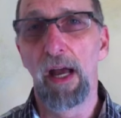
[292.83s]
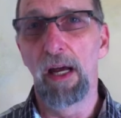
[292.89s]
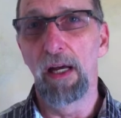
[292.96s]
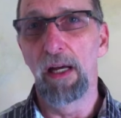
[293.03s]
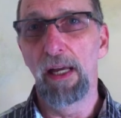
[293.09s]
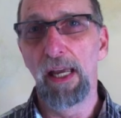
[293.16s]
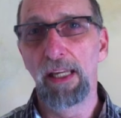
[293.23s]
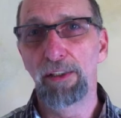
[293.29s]

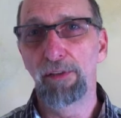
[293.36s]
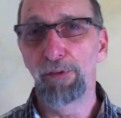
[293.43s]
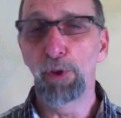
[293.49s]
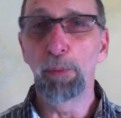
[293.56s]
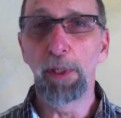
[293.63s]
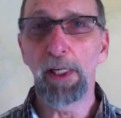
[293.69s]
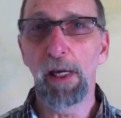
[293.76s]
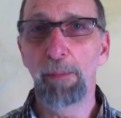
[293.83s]
And if
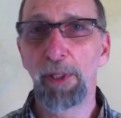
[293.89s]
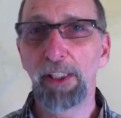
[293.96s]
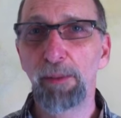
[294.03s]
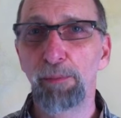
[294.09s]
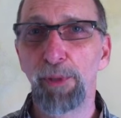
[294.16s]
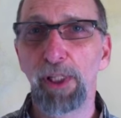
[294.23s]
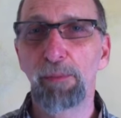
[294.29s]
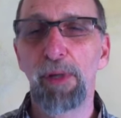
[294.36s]
you pick up
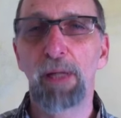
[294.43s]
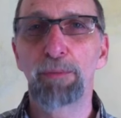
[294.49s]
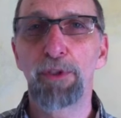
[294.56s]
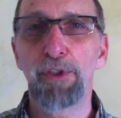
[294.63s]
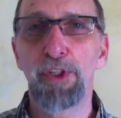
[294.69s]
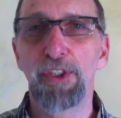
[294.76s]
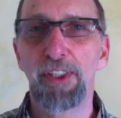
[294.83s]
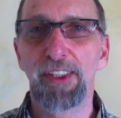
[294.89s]
any book
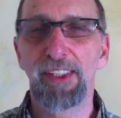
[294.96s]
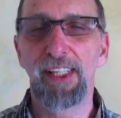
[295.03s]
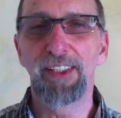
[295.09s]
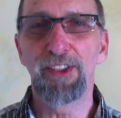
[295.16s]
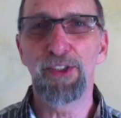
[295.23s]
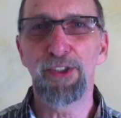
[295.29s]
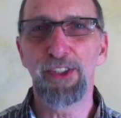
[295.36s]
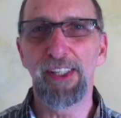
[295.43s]
published in the
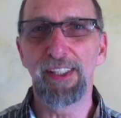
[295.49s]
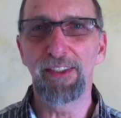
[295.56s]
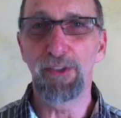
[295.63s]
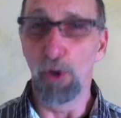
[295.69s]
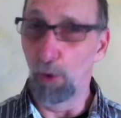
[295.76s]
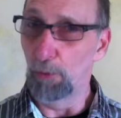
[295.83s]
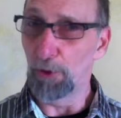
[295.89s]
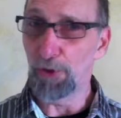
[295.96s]
United
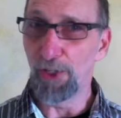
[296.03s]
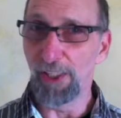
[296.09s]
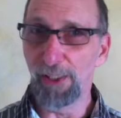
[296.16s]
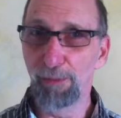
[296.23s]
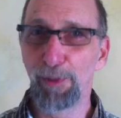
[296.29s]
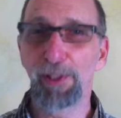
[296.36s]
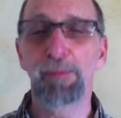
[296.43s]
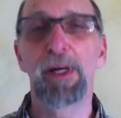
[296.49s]
States, almost
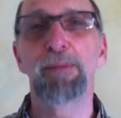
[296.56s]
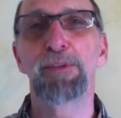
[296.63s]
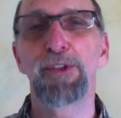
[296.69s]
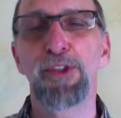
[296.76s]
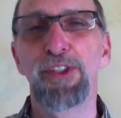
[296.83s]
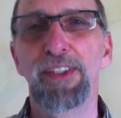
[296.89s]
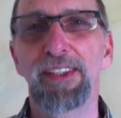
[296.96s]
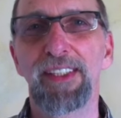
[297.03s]
any book
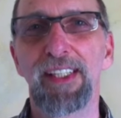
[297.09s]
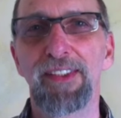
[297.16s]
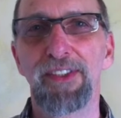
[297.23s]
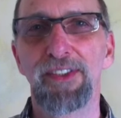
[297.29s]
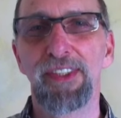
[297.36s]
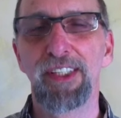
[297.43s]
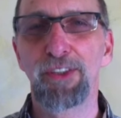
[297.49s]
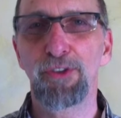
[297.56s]
published in the United
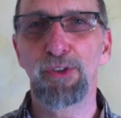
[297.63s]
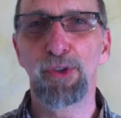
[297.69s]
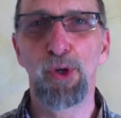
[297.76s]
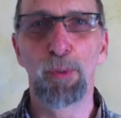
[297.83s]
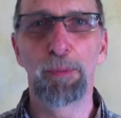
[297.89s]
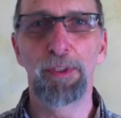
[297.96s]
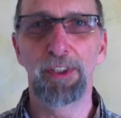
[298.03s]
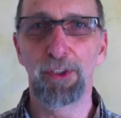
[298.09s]
States, and
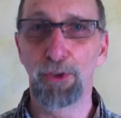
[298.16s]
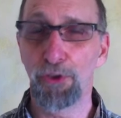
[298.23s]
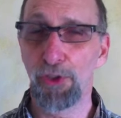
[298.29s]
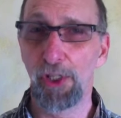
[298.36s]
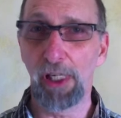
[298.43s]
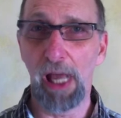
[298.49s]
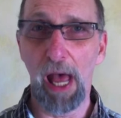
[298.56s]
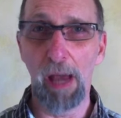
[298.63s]
you open it, you'll
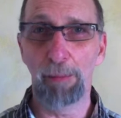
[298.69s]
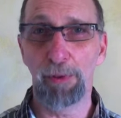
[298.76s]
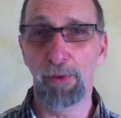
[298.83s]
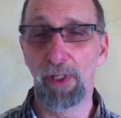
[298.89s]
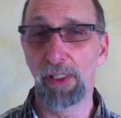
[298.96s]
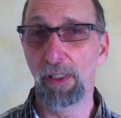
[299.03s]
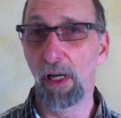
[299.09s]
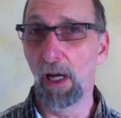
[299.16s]
see a
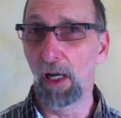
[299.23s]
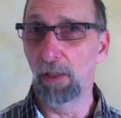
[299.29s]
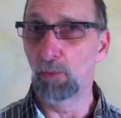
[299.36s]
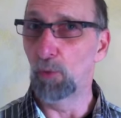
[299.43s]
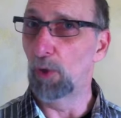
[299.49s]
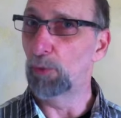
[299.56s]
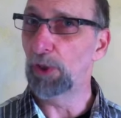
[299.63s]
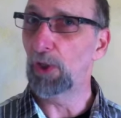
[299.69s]
copyright
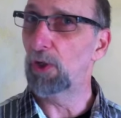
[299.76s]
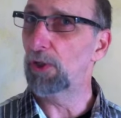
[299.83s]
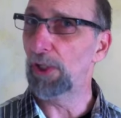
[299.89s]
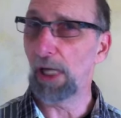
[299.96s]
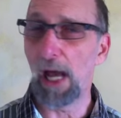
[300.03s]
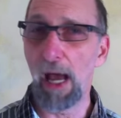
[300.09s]
on what we call the